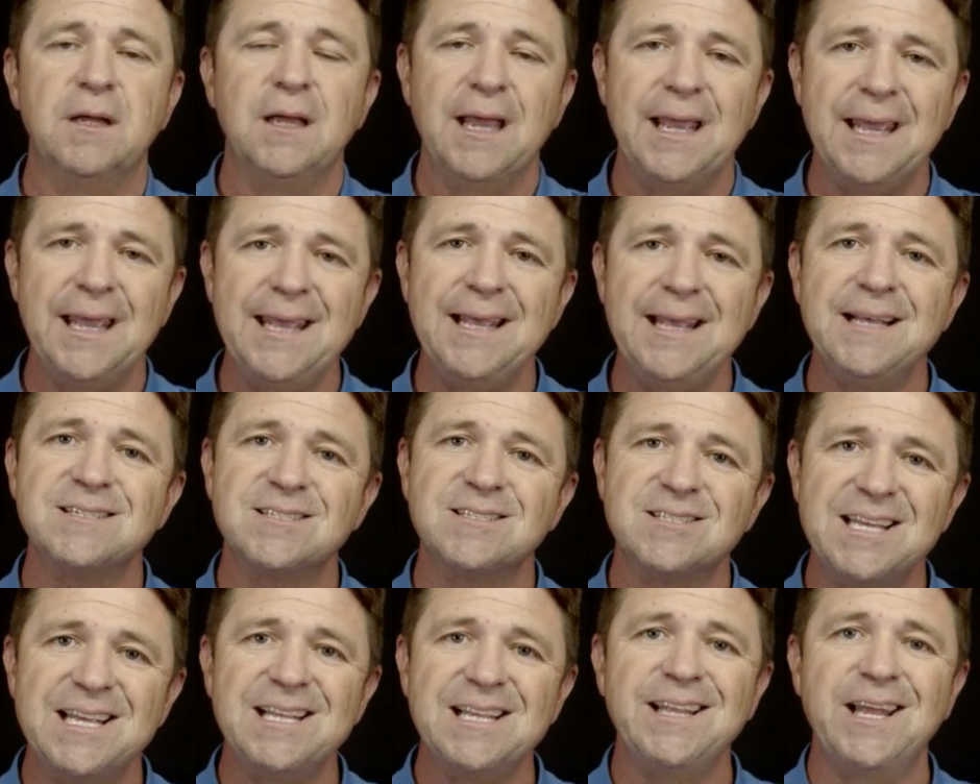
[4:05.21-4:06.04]
he is
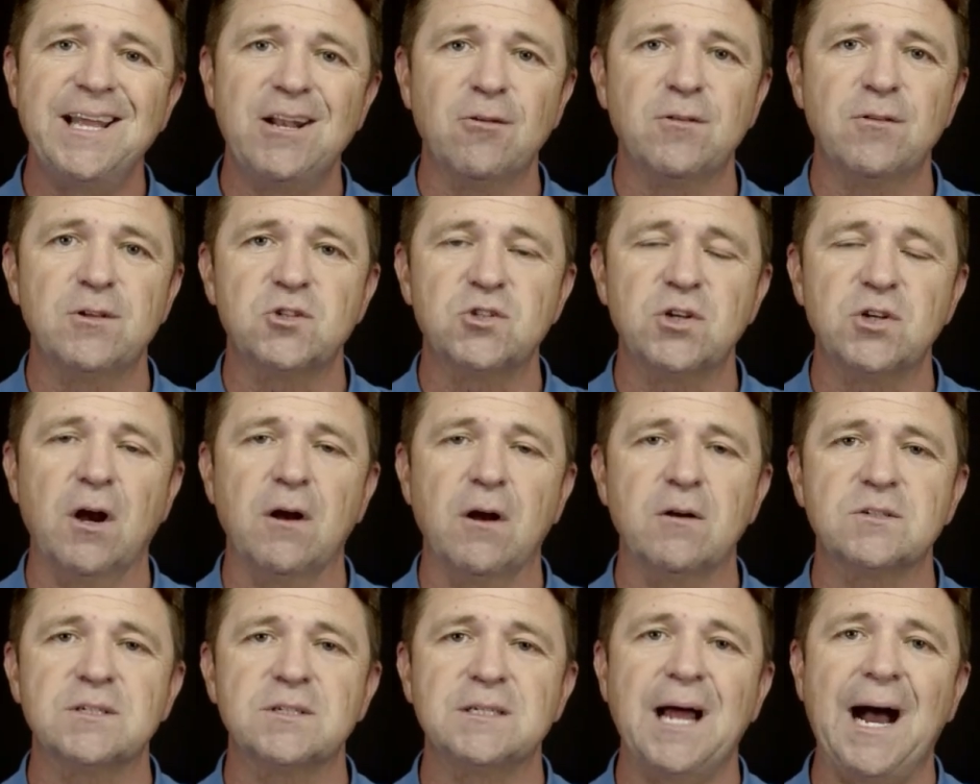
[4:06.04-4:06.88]
the leader of the
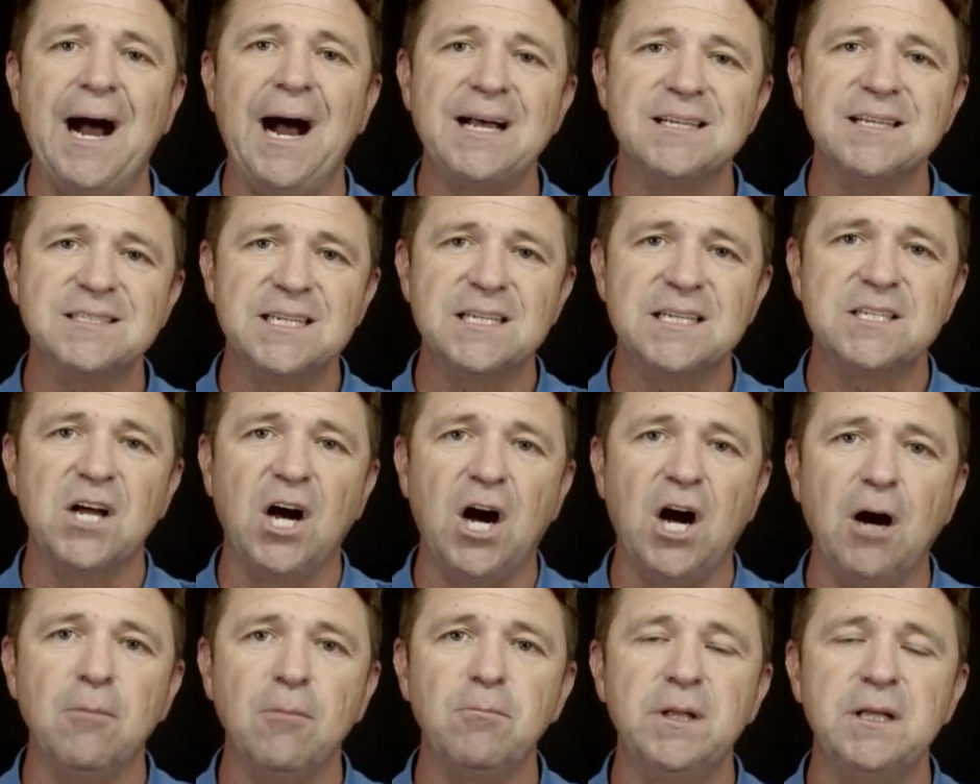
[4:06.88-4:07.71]
church, and I seek to
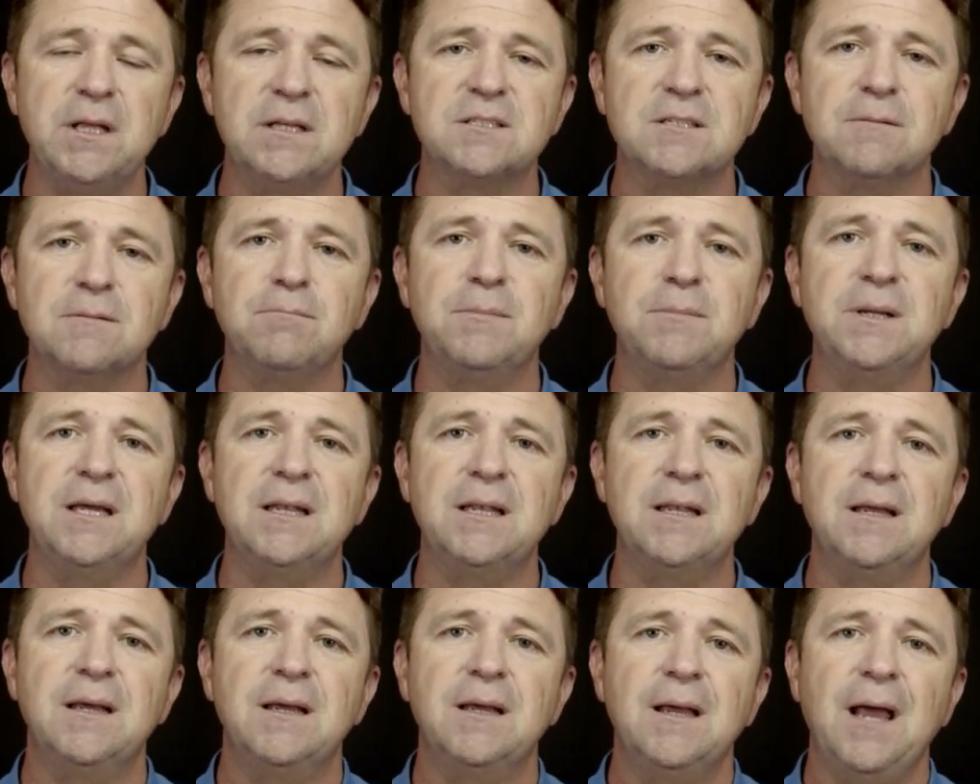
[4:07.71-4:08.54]
humbly
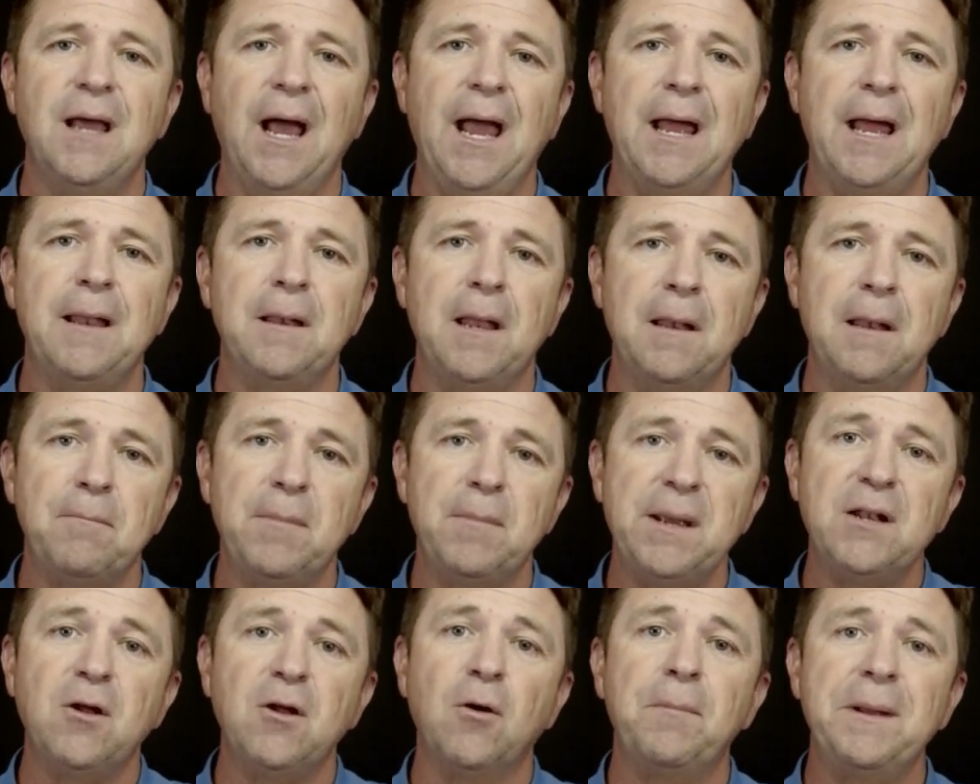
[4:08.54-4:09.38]
submit and, and
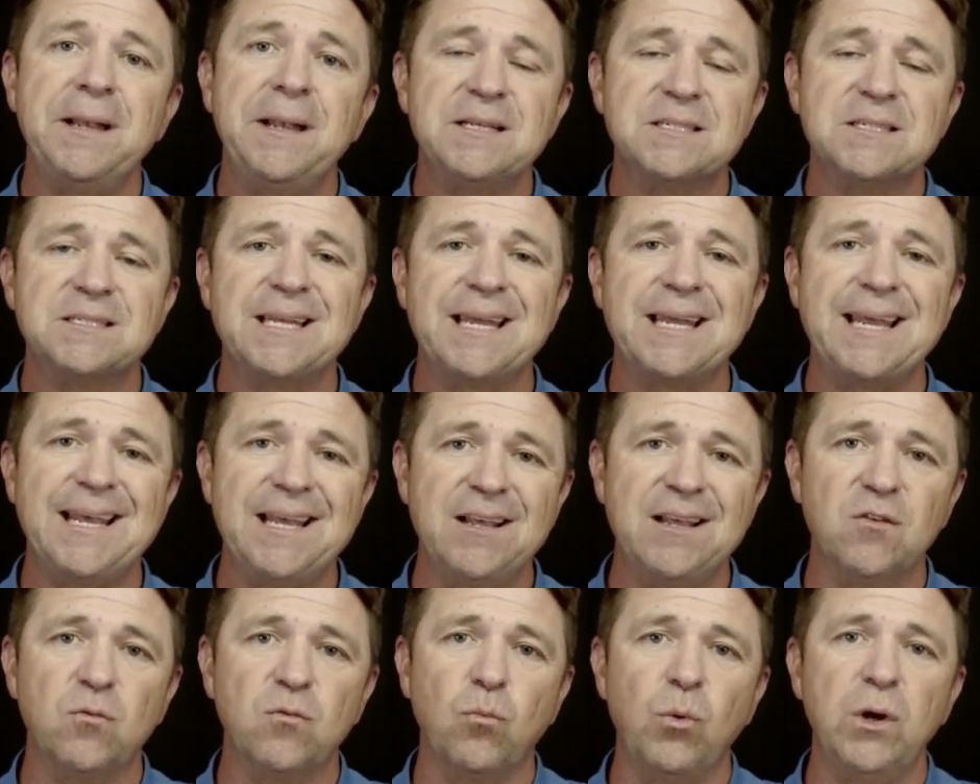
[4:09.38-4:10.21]
be in obedience to
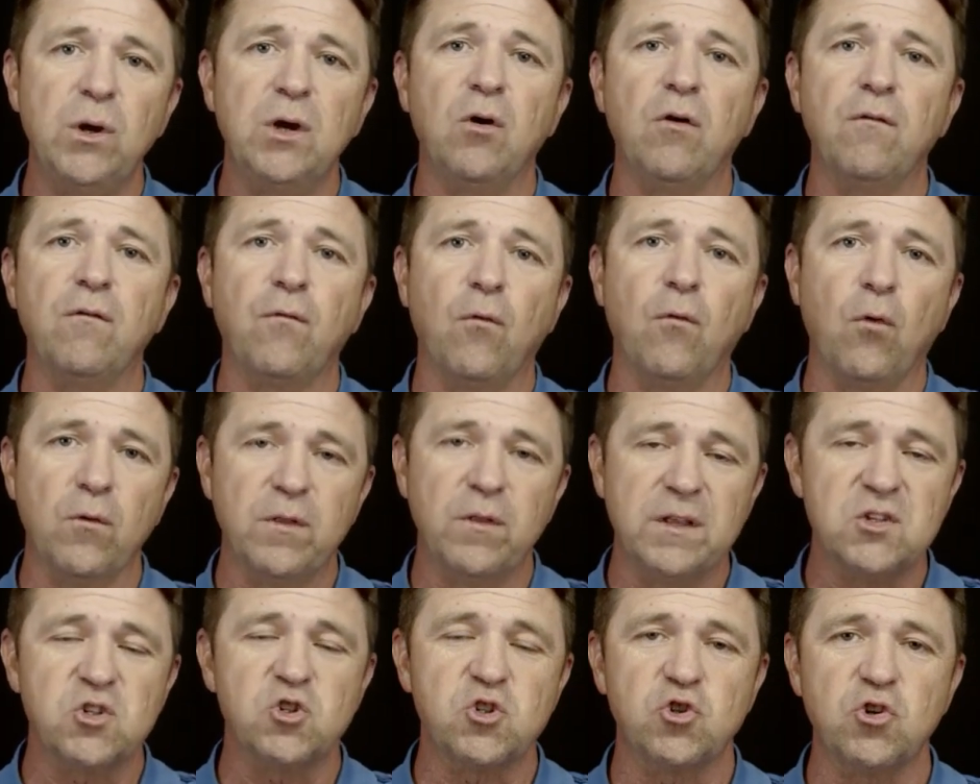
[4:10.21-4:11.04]
His will for
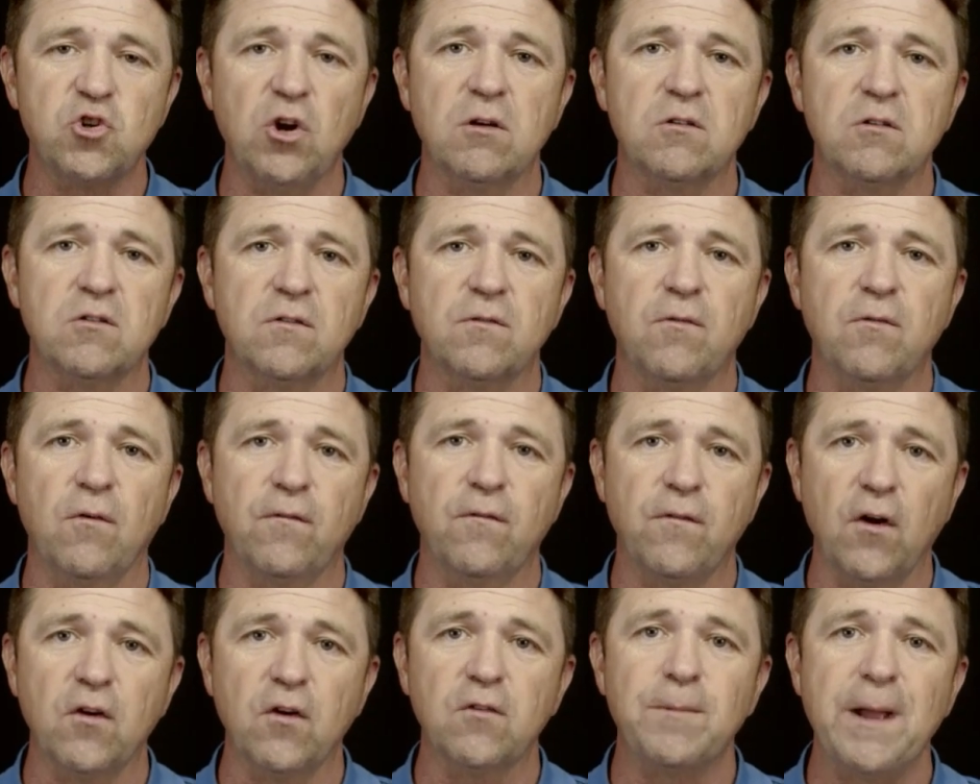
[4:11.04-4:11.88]
this church, for
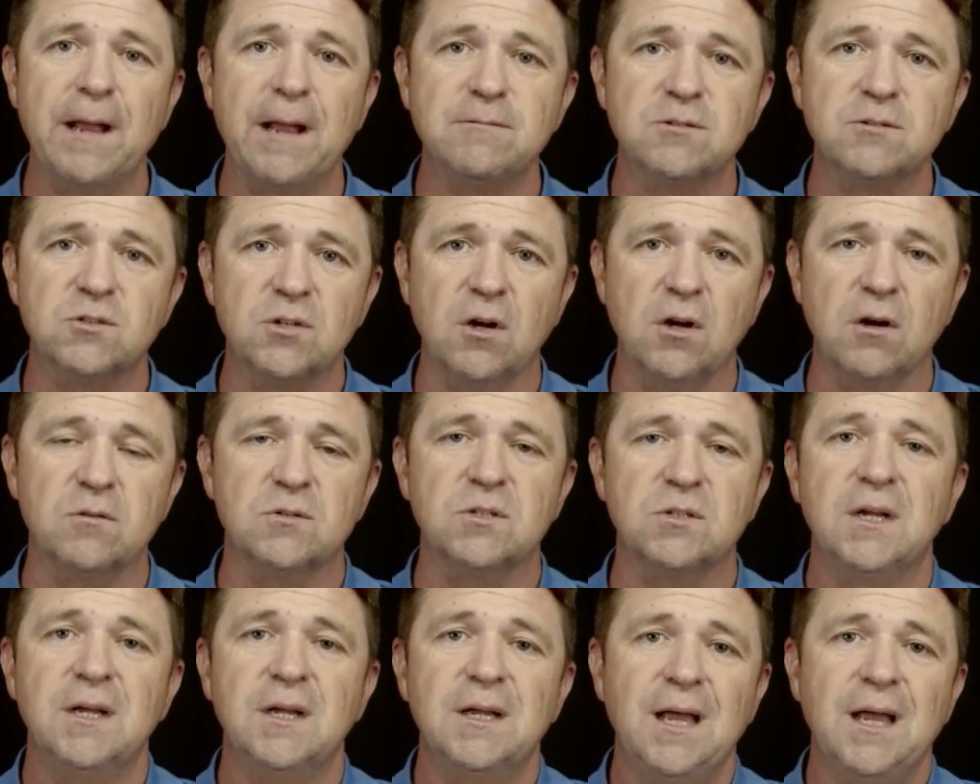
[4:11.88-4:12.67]
First Baptist Church.